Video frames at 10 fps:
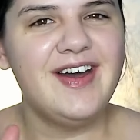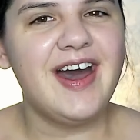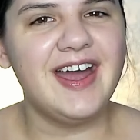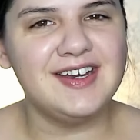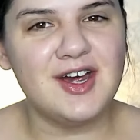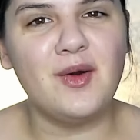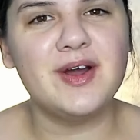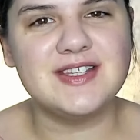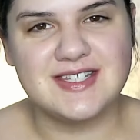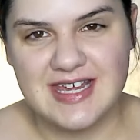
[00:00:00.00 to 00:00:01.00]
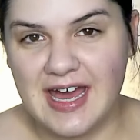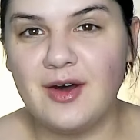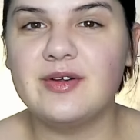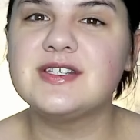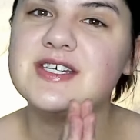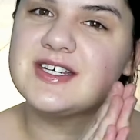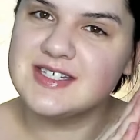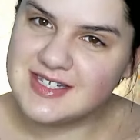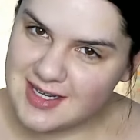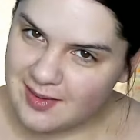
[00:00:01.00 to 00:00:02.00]
I know it sounds
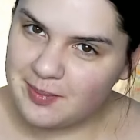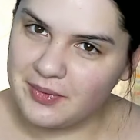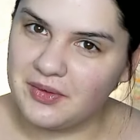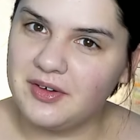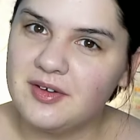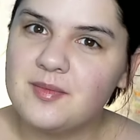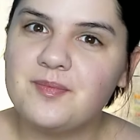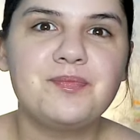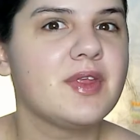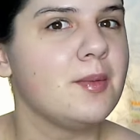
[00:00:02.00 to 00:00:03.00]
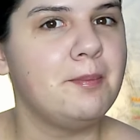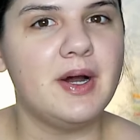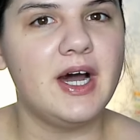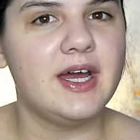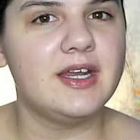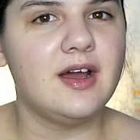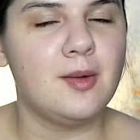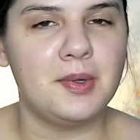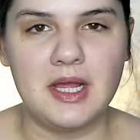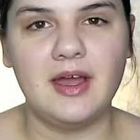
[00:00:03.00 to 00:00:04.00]
simple, but
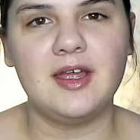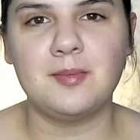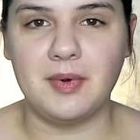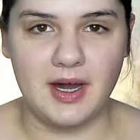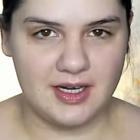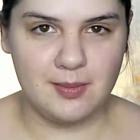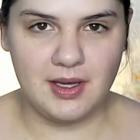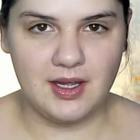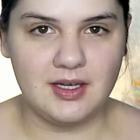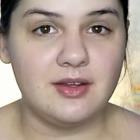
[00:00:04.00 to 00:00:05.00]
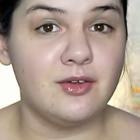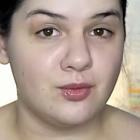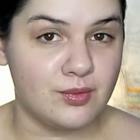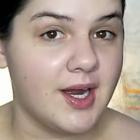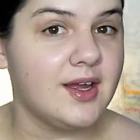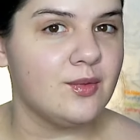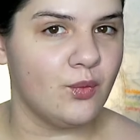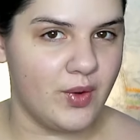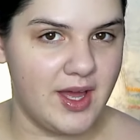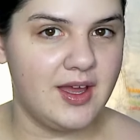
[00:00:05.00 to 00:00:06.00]
applying body paint the right
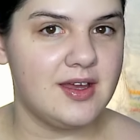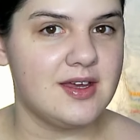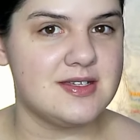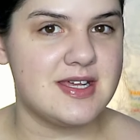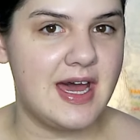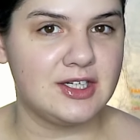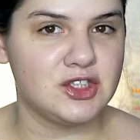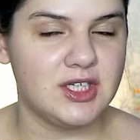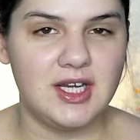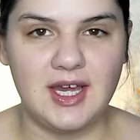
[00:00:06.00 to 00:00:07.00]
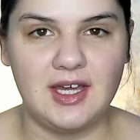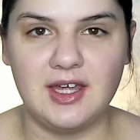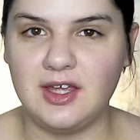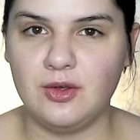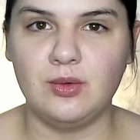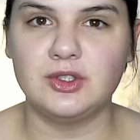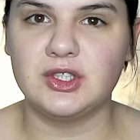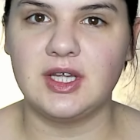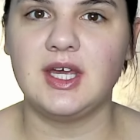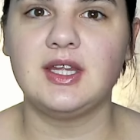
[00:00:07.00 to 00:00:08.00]
way is actually a huge
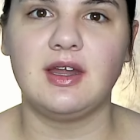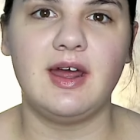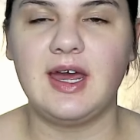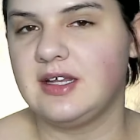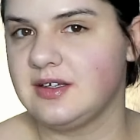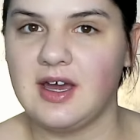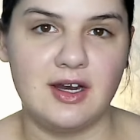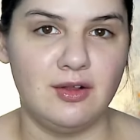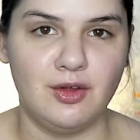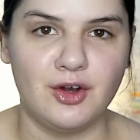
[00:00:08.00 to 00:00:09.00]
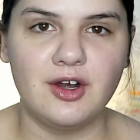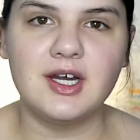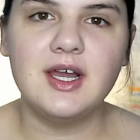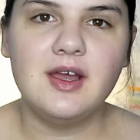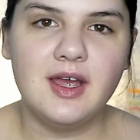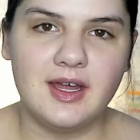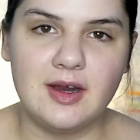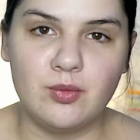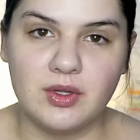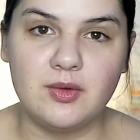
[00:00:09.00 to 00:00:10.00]
thing that I had to kind of learn, and I
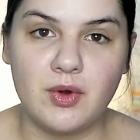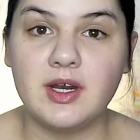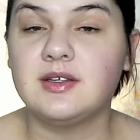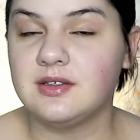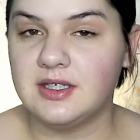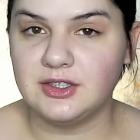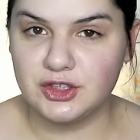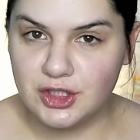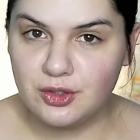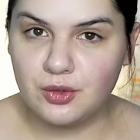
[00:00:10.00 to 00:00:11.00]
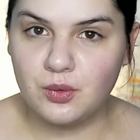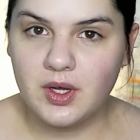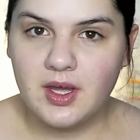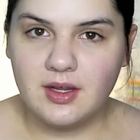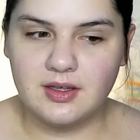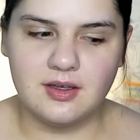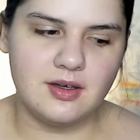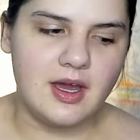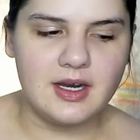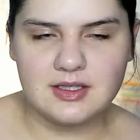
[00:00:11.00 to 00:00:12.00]
really wanted to teach you the
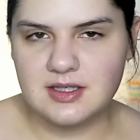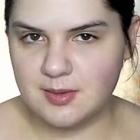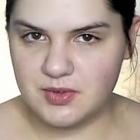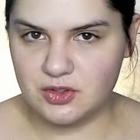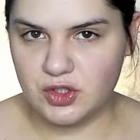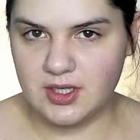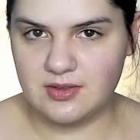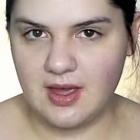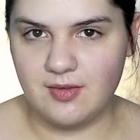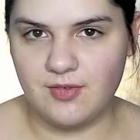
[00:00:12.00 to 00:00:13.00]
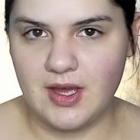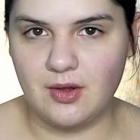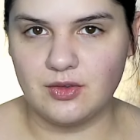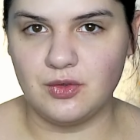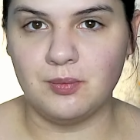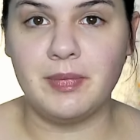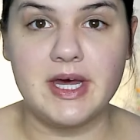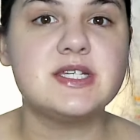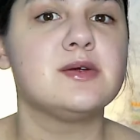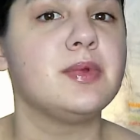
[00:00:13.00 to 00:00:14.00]
kind of tips and tricks I found to
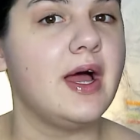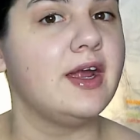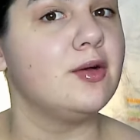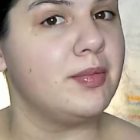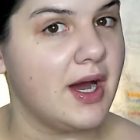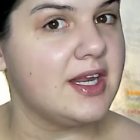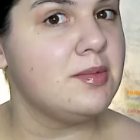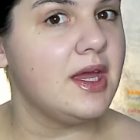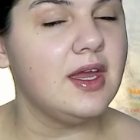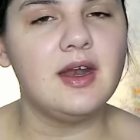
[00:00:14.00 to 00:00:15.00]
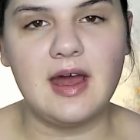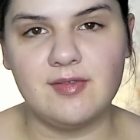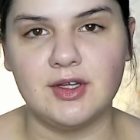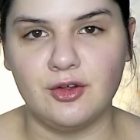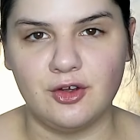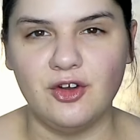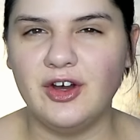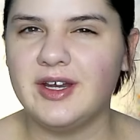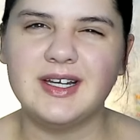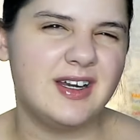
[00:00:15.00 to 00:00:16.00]
best apply your body paint and have it look
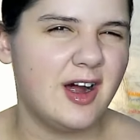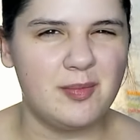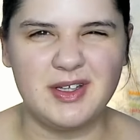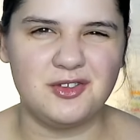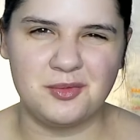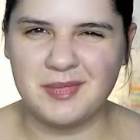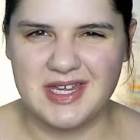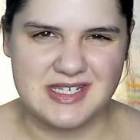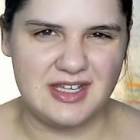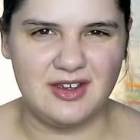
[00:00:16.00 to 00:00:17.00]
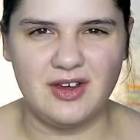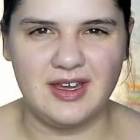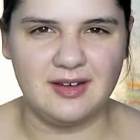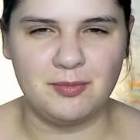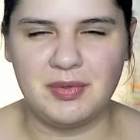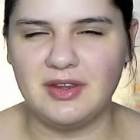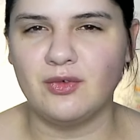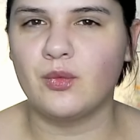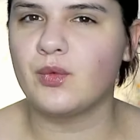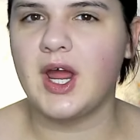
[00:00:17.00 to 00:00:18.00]
good and not be too messy and be
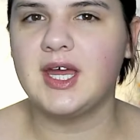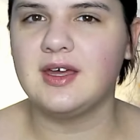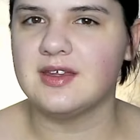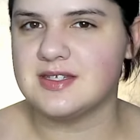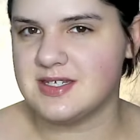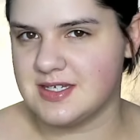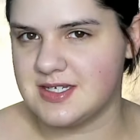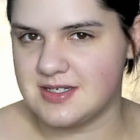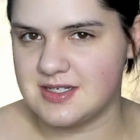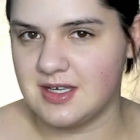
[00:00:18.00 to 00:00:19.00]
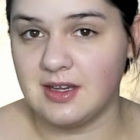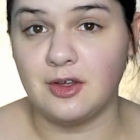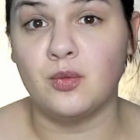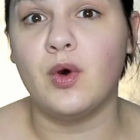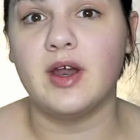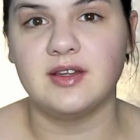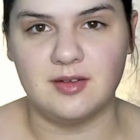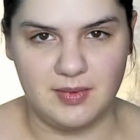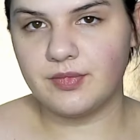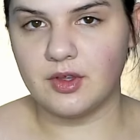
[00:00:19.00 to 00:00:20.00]
the right consistency that you want it
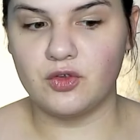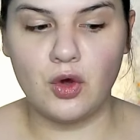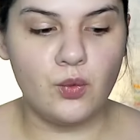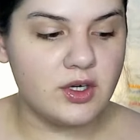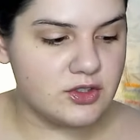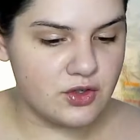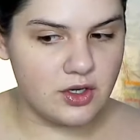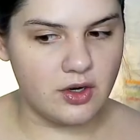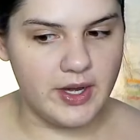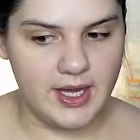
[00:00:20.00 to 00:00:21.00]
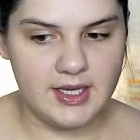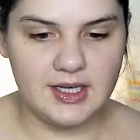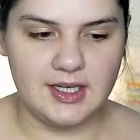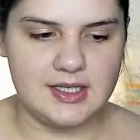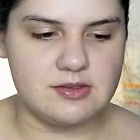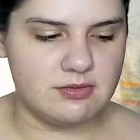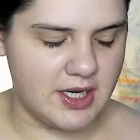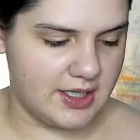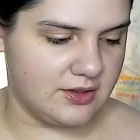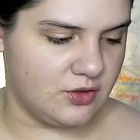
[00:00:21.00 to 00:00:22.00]
to be. So we're just gonna go ahead and get
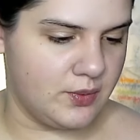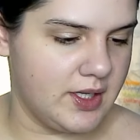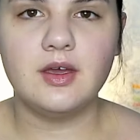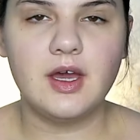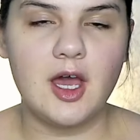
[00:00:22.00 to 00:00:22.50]
right into it.